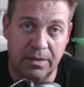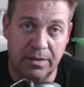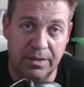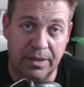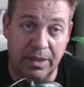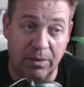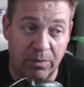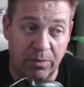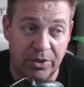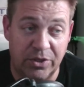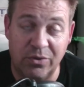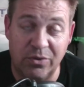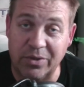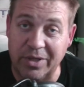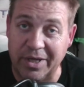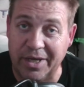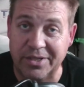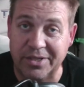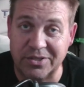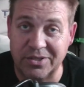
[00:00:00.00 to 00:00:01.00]
That way you
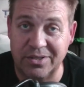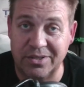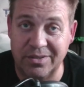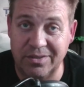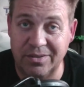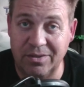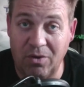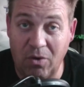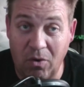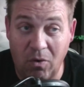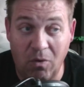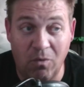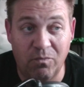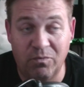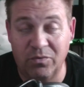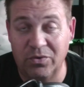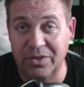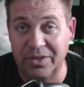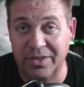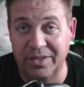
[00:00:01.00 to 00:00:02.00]
guys can
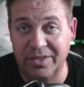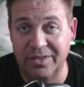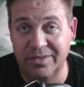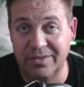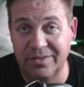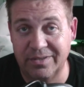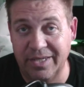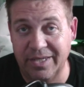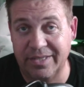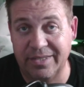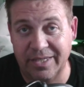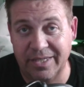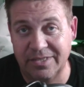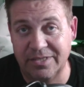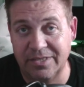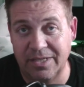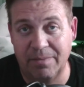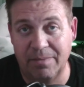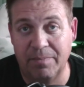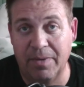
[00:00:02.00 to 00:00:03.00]
hopefully take that
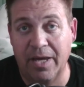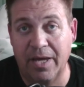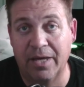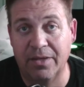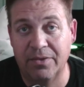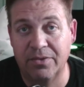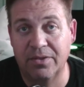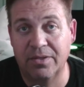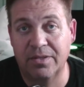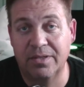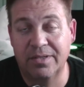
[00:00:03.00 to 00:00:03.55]
same path